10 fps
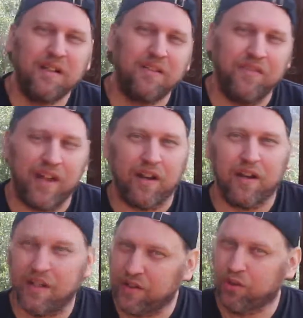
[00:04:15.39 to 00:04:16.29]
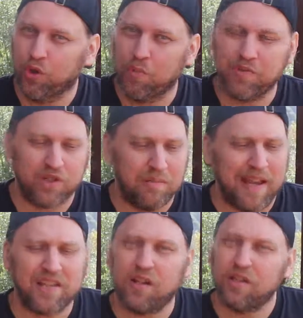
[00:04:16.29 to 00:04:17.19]
that are in the group.
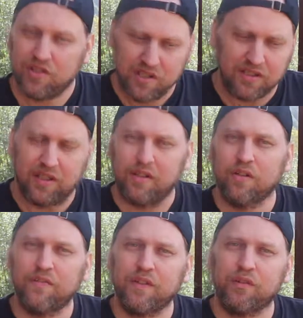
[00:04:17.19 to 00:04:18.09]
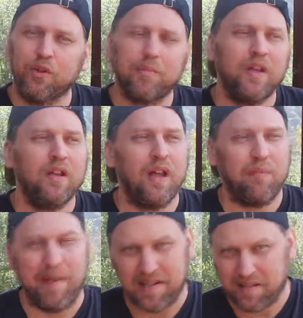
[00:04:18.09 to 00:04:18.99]
She's the leader of the group
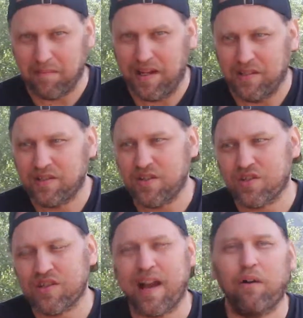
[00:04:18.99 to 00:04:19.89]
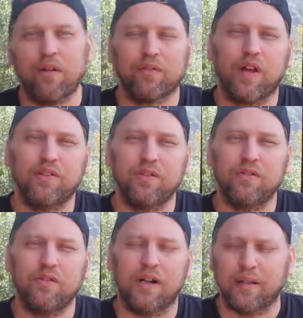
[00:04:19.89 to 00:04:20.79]
and makes the main decisions. However, I
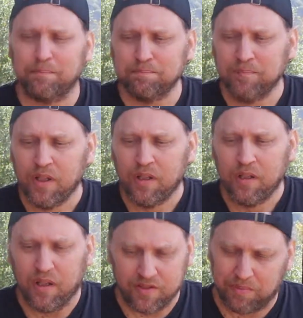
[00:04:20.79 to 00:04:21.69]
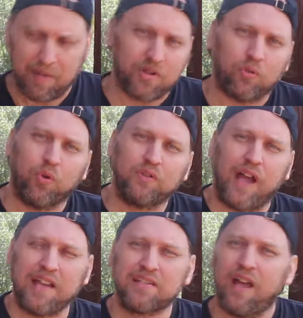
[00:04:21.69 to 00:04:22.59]
do, and sometimes I'll roll
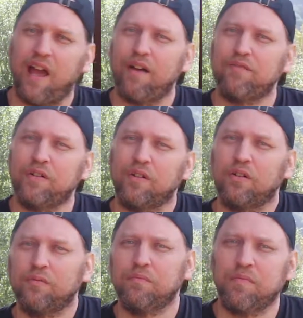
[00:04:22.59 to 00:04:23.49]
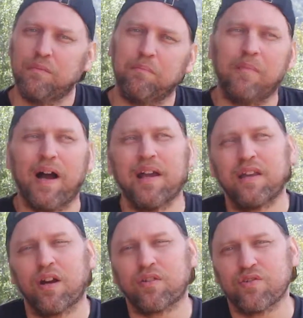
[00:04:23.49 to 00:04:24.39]
dice to have, my
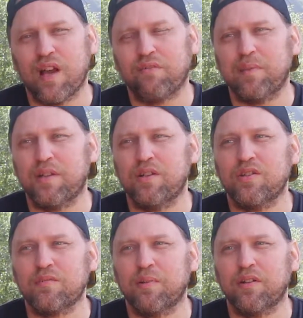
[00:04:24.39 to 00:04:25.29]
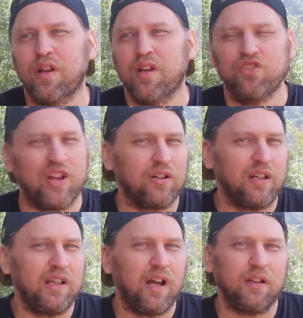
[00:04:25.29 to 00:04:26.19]
character have opinions, but
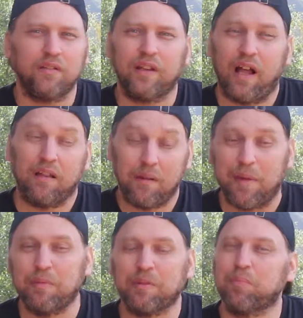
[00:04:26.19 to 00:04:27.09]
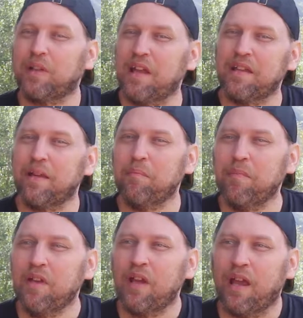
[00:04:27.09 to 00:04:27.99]
generally I'm able to play them
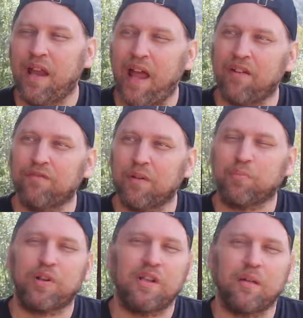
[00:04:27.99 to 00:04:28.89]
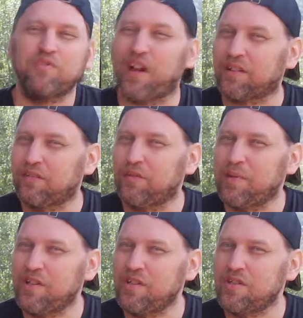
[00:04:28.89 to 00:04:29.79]
and have pretty objective
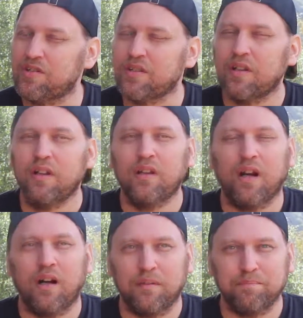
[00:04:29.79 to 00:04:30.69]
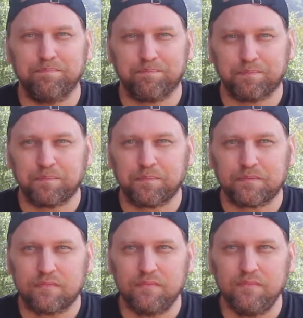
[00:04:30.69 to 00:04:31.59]
opinions.
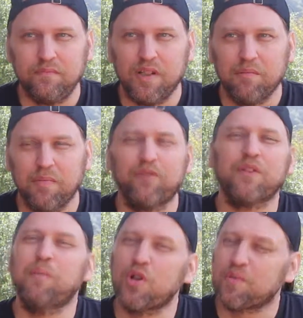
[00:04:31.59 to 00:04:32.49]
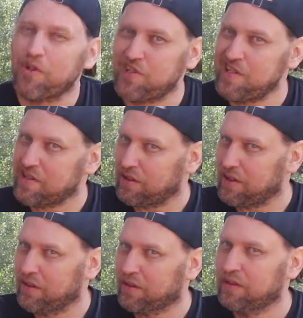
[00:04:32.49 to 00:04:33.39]
But for the most part, she's the
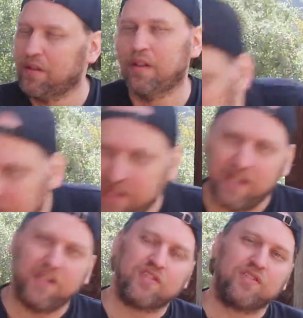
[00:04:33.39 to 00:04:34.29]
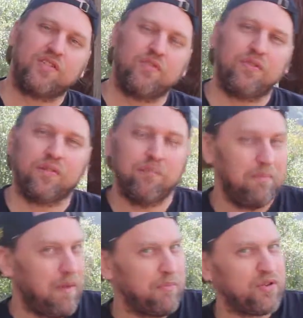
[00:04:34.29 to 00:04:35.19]
leader. In addition to the
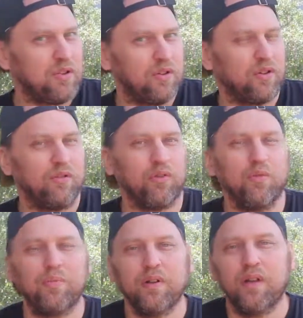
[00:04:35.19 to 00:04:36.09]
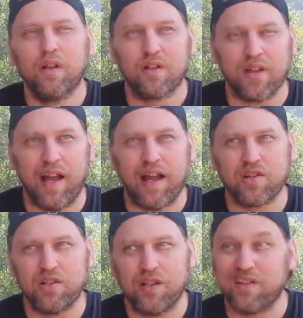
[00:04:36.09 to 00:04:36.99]
members in her group, because
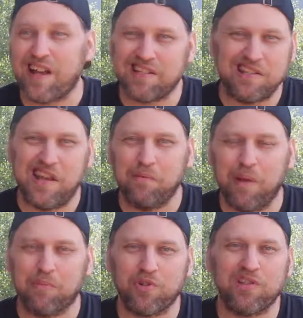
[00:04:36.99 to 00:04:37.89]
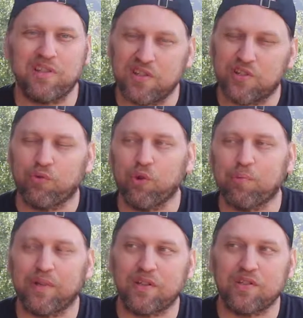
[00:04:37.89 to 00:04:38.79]
there's actually 10 members in this group
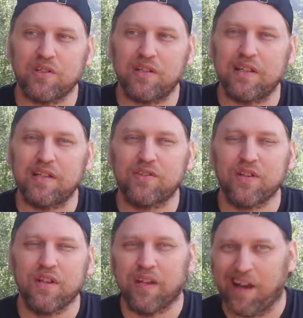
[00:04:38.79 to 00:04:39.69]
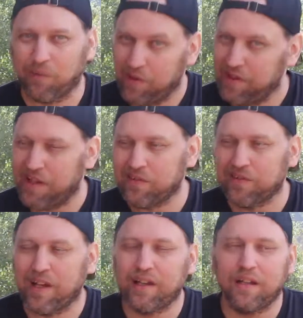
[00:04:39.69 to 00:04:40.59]
that she leads. I run the other
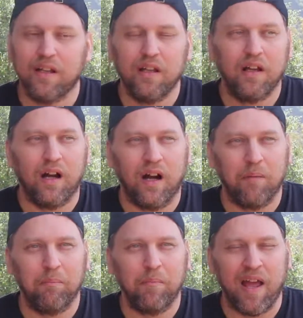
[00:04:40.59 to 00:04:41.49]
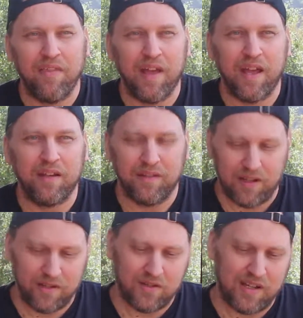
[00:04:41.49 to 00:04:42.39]
9. And
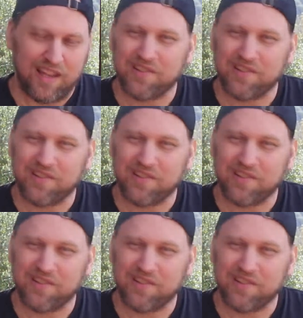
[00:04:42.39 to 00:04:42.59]
then she has